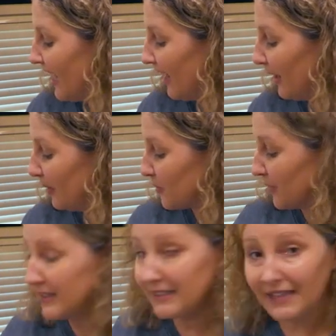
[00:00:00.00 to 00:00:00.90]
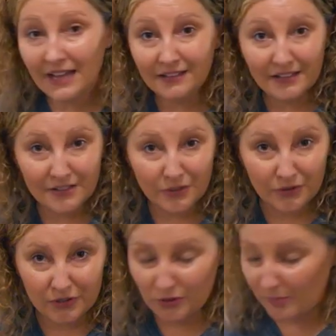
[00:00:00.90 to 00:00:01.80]
So I did that, and so
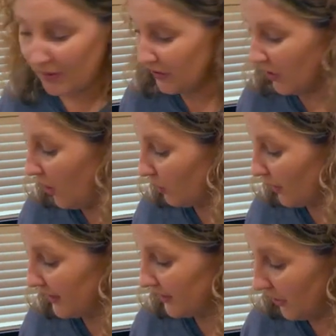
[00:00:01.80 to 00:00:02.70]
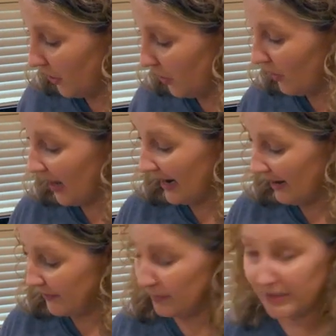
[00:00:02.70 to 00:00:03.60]
the shrimp is all ready to go. I
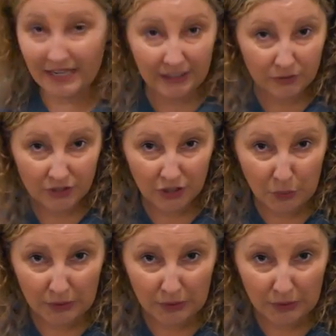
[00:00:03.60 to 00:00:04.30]
have some potatoes here.